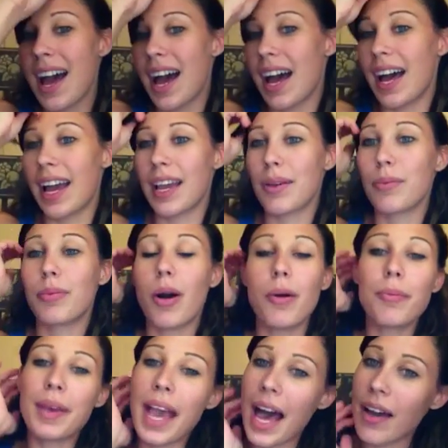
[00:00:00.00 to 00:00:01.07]
I
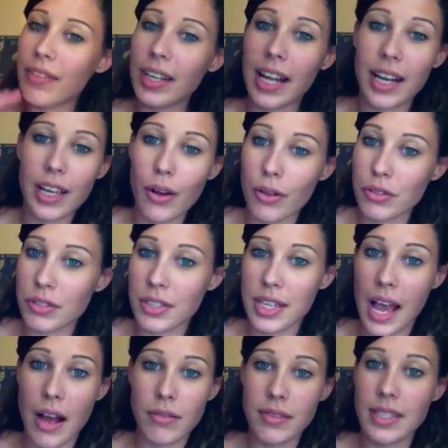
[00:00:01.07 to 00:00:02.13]
won't be having any
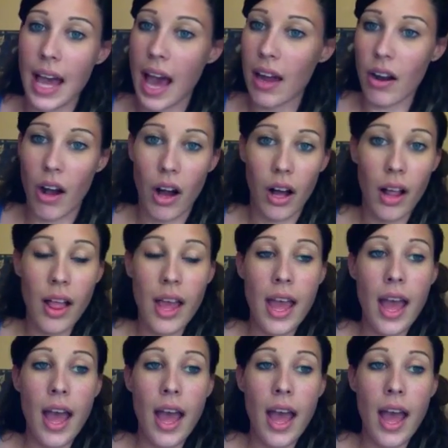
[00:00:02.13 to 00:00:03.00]
ultrasounds at all.